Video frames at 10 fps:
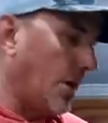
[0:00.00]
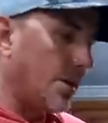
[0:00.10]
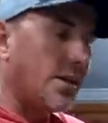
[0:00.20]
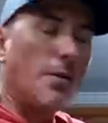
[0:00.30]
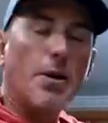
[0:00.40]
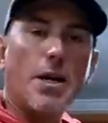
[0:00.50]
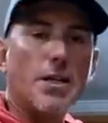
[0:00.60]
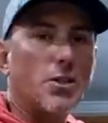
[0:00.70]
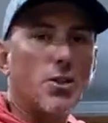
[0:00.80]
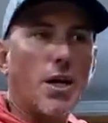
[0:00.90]
and by the time I
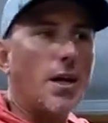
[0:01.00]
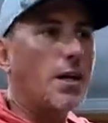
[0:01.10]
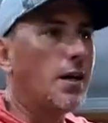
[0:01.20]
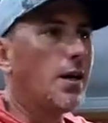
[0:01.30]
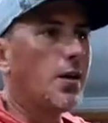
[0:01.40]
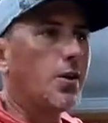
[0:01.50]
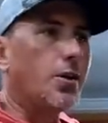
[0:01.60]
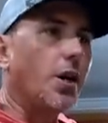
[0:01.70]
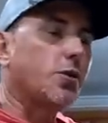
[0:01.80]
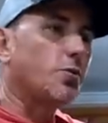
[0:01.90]
got to Jake,
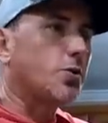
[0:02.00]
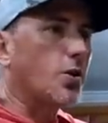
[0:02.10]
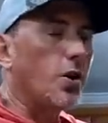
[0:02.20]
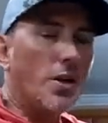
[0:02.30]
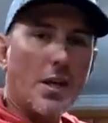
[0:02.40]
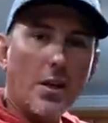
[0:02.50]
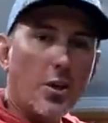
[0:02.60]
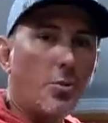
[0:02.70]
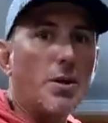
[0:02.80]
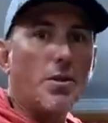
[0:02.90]
the ducks were starting to get a
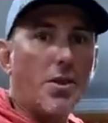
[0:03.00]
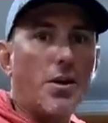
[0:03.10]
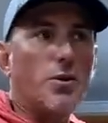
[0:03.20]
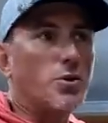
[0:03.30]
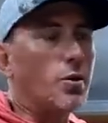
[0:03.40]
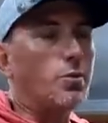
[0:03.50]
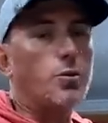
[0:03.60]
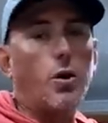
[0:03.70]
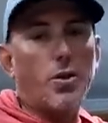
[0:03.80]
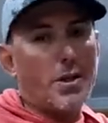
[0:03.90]
little bit thinner, so it
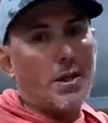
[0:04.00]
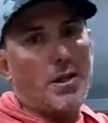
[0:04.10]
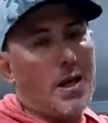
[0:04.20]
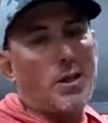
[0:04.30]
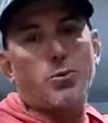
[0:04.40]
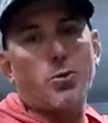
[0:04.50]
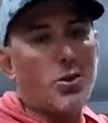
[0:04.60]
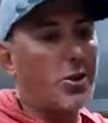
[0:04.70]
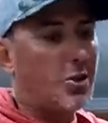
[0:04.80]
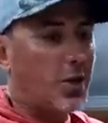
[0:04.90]
was hard to get the actual
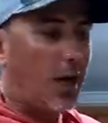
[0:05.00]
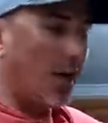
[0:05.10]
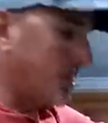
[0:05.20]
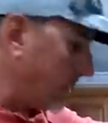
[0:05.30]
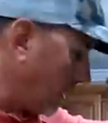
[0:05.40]
good shot.